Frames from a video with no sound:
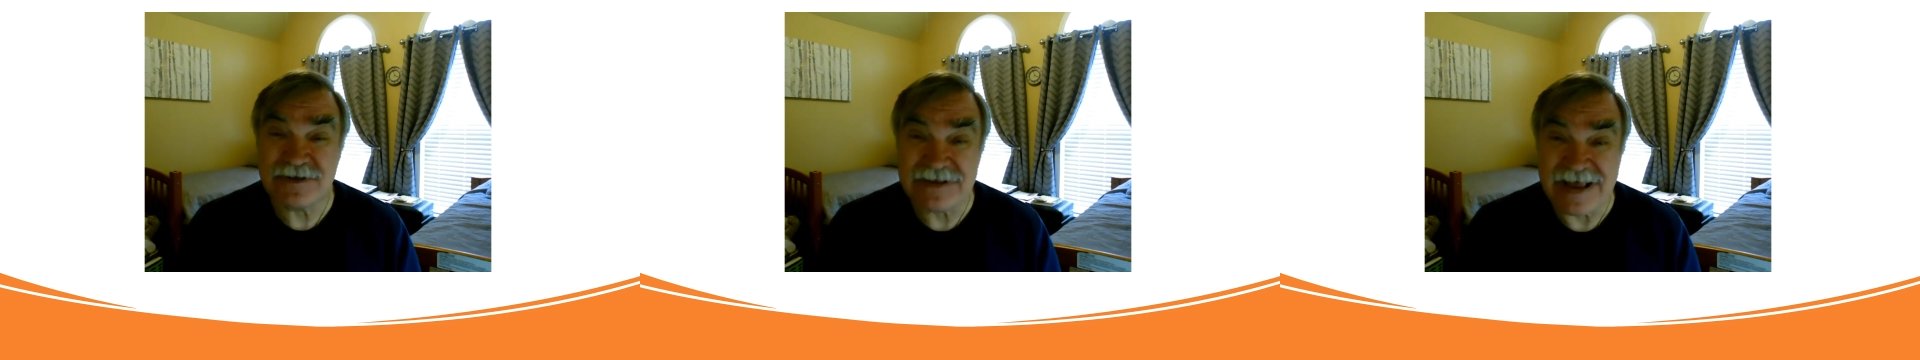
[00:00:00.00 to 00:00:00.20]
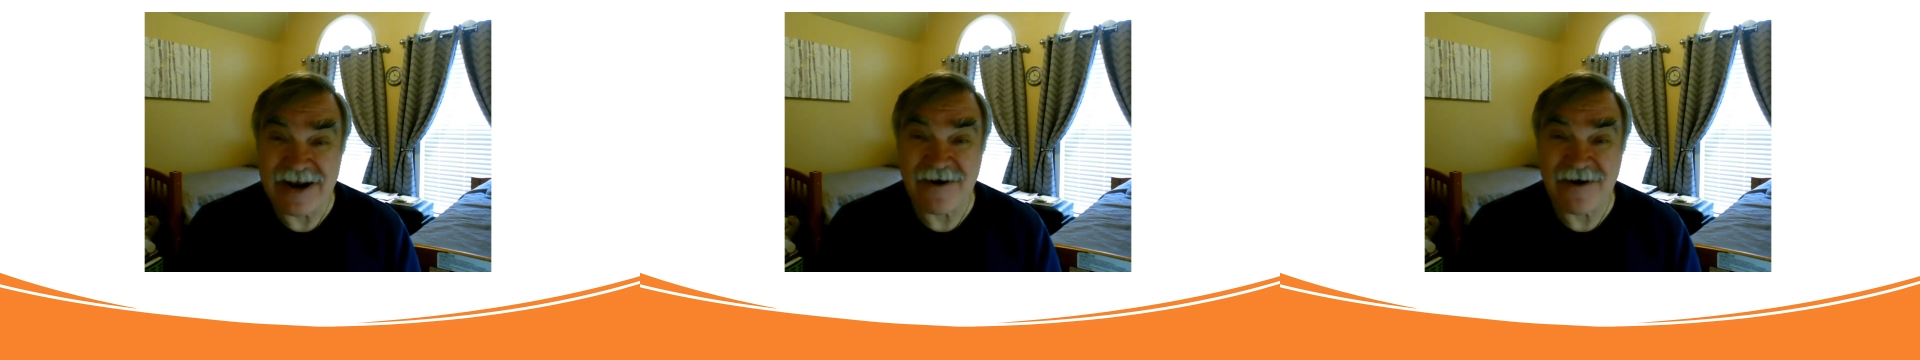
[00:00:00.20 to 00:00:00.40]

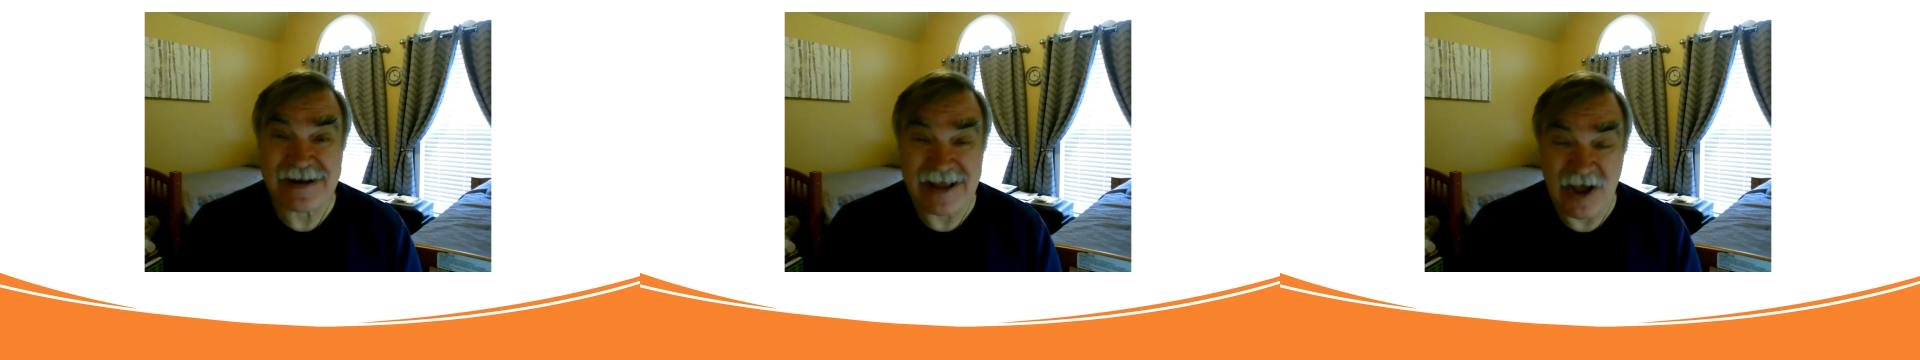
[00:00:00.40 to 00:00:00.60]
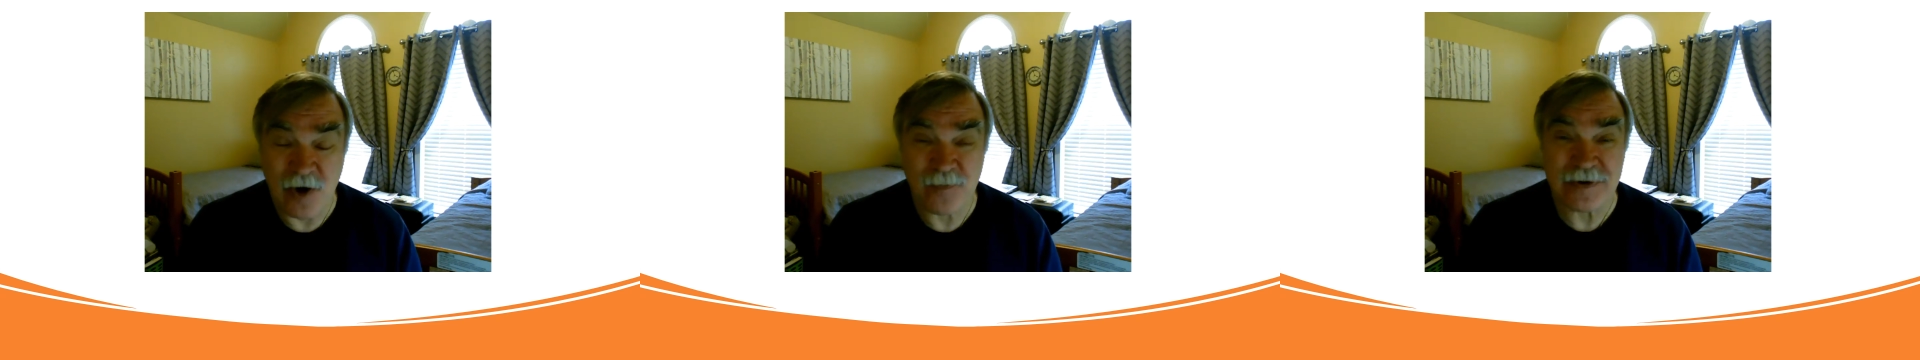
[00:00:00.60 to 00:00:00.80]
there to
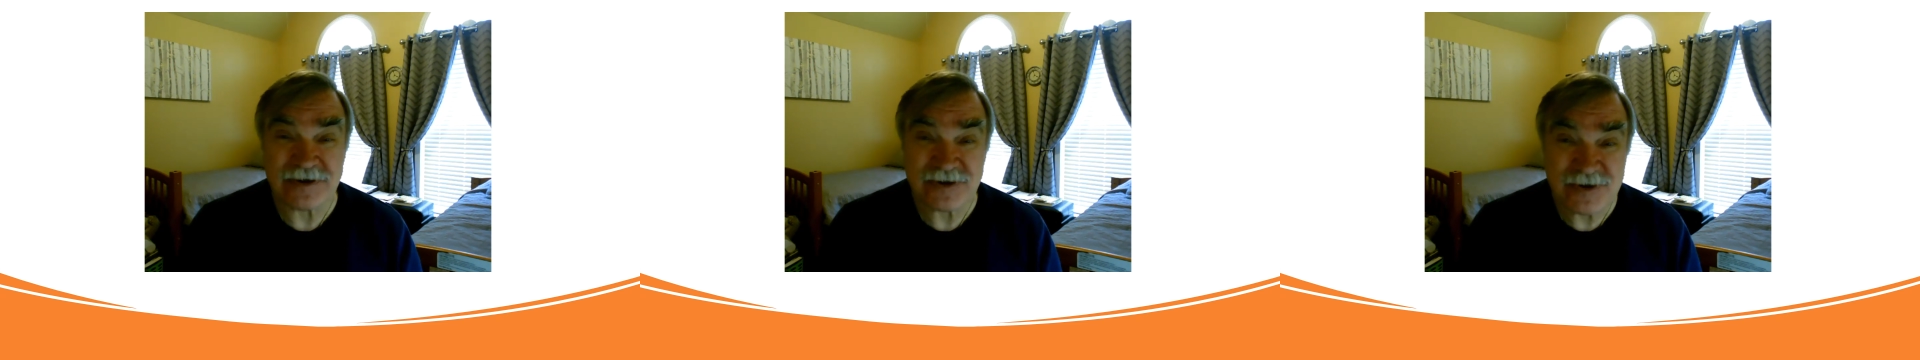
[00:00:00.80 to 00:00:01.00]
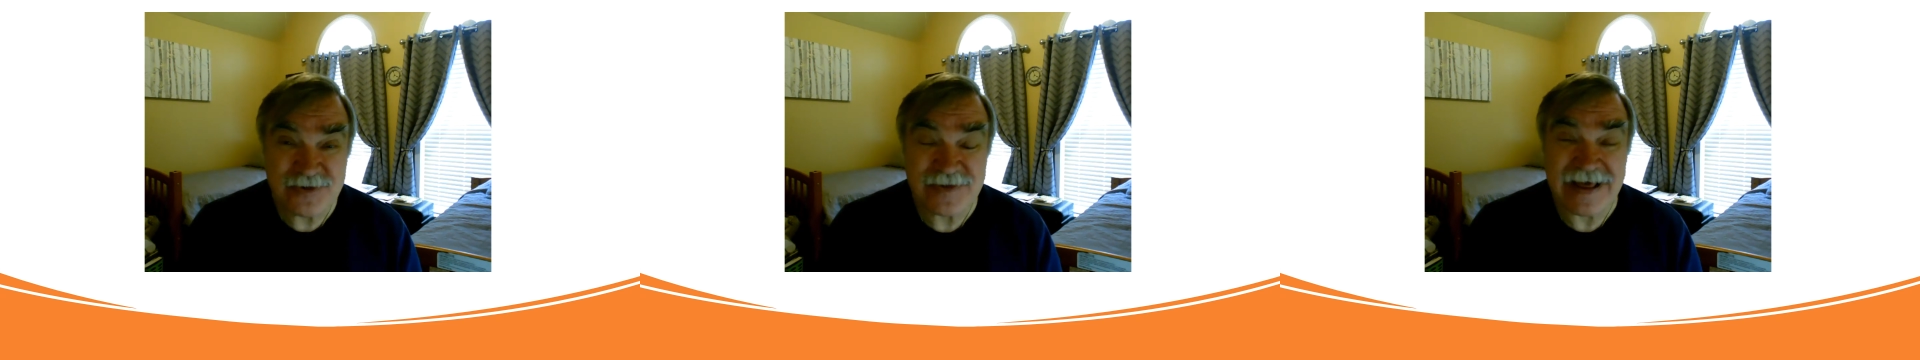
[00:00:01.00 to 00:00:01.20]
help us
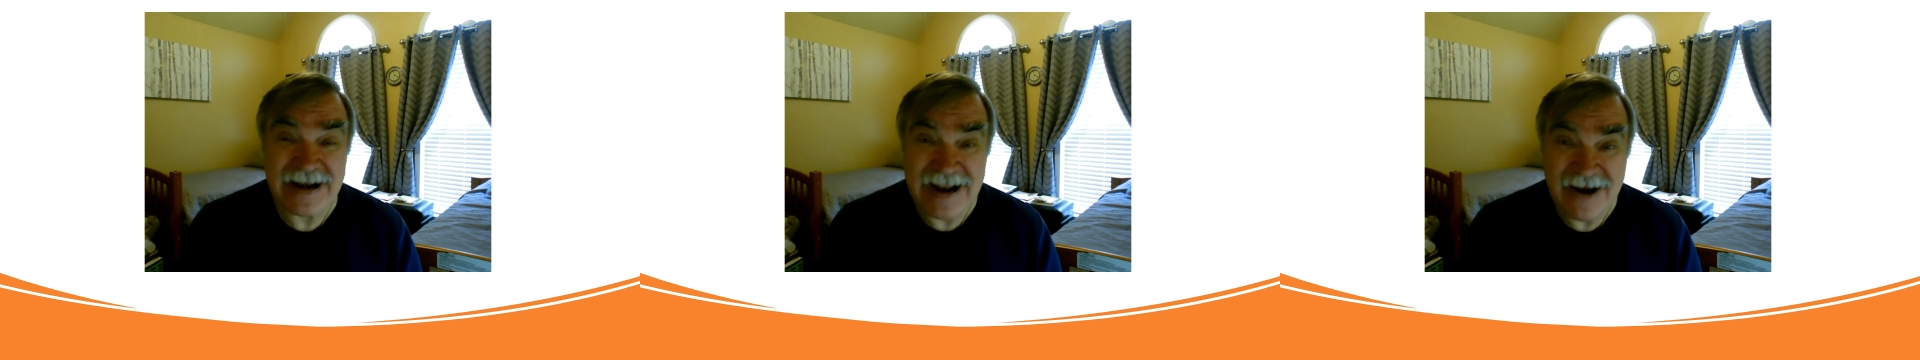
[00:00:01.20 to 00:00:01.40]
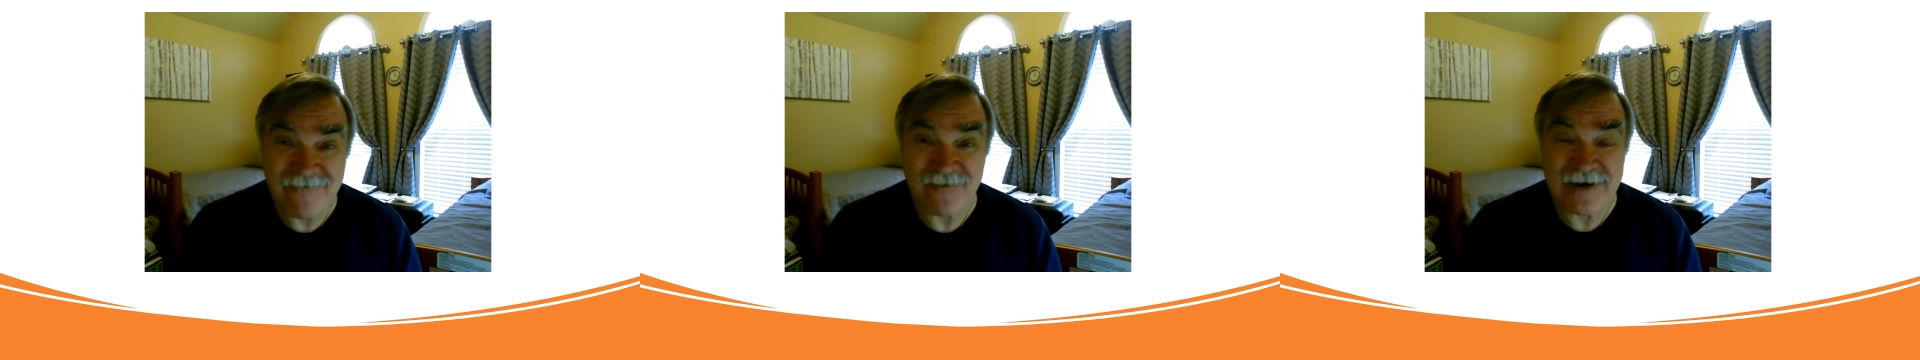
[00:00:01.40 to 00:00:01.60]
do
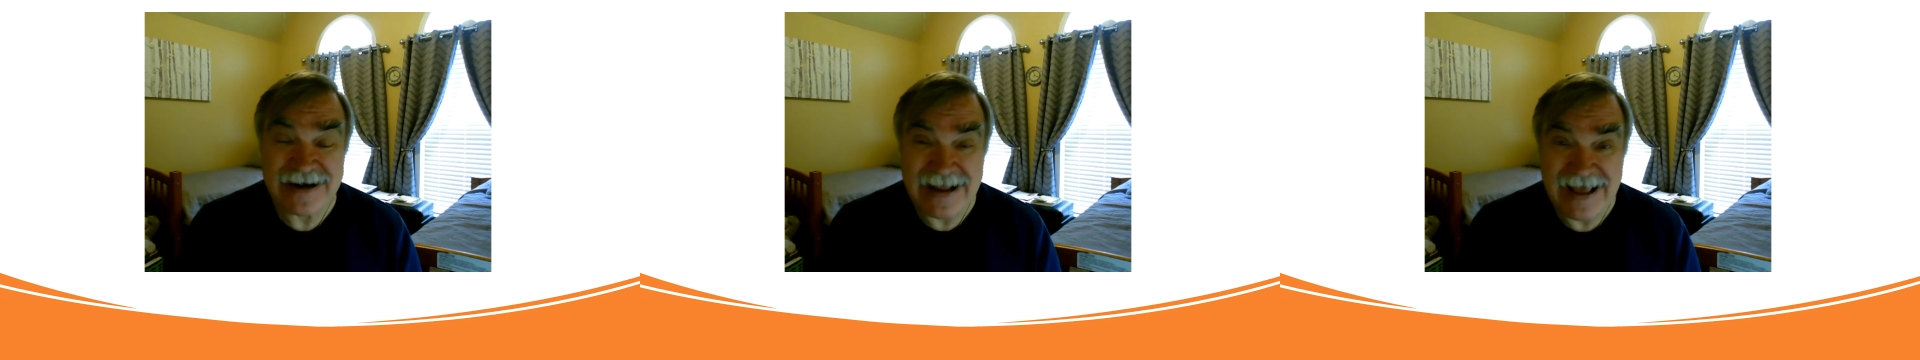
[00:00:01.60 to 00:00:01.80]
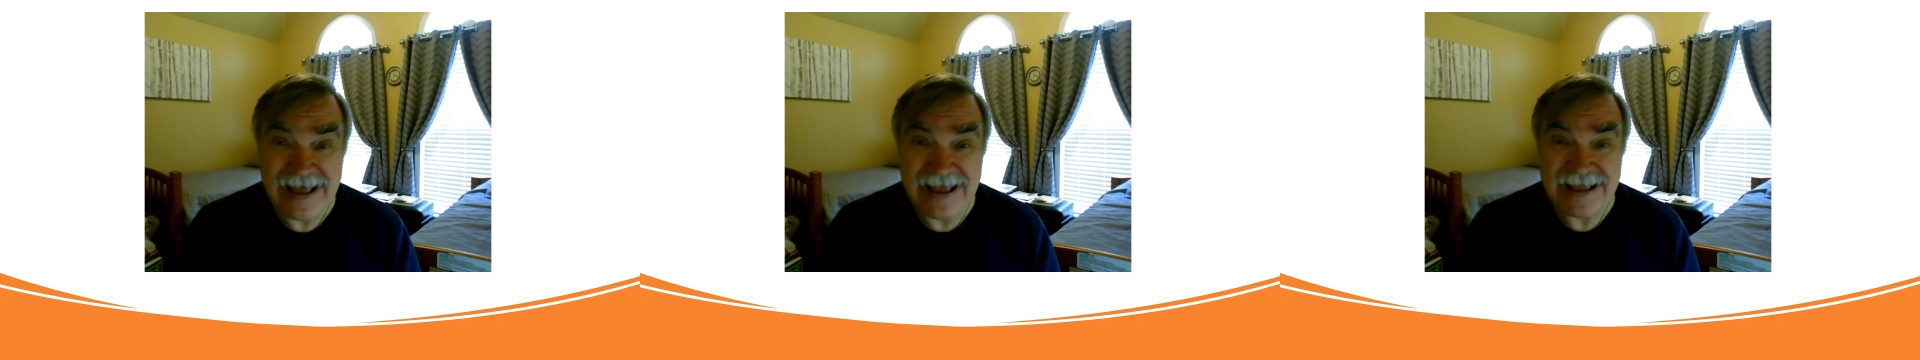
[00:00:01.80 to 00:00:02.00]
that every
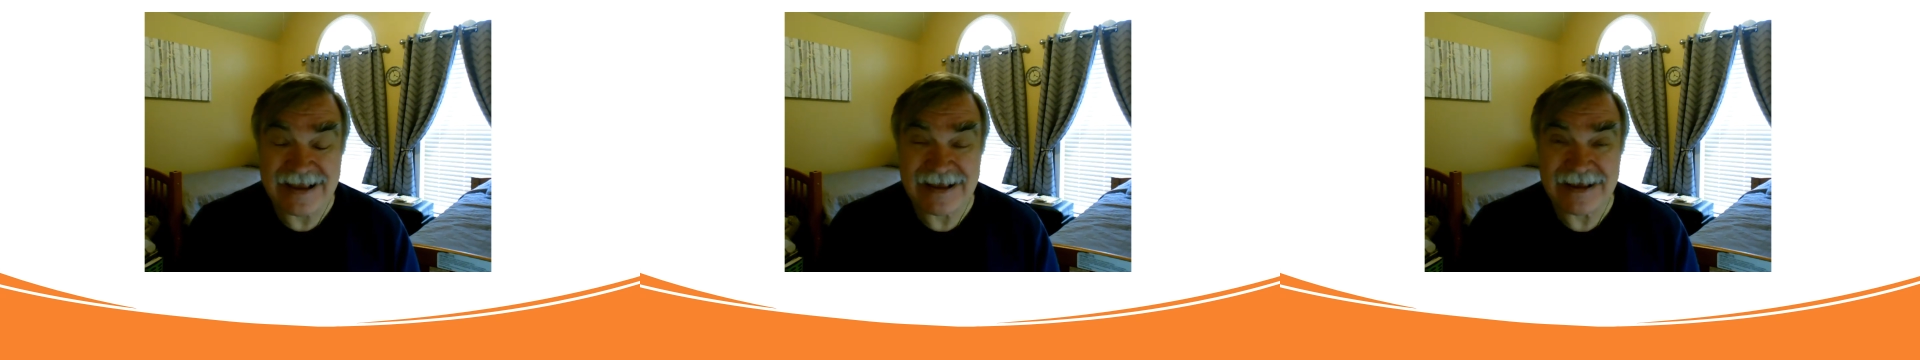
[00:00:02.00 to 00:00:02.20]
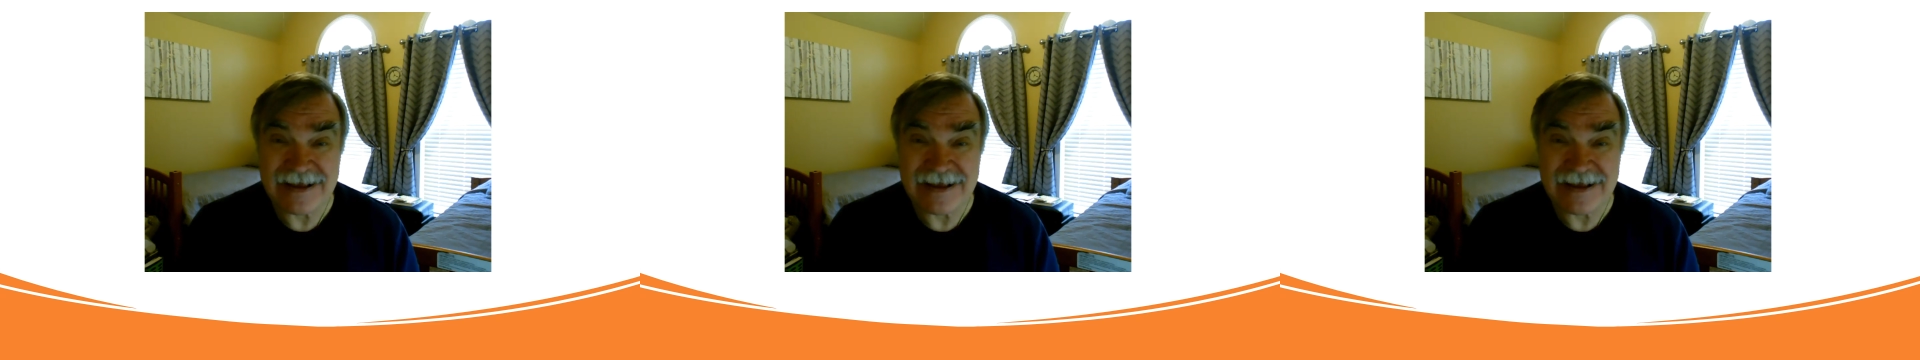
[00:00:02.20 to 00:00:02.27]
day?